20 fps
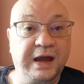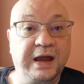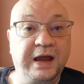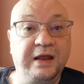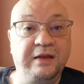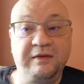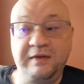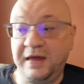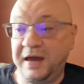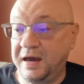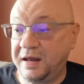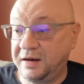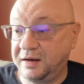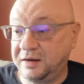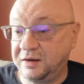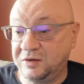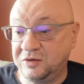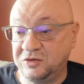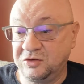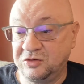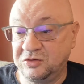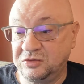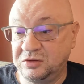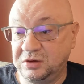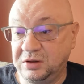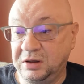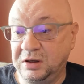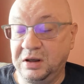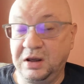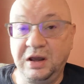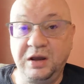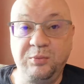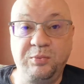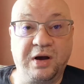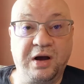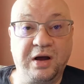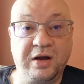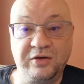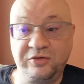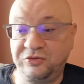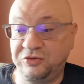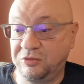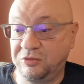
and that is, he paused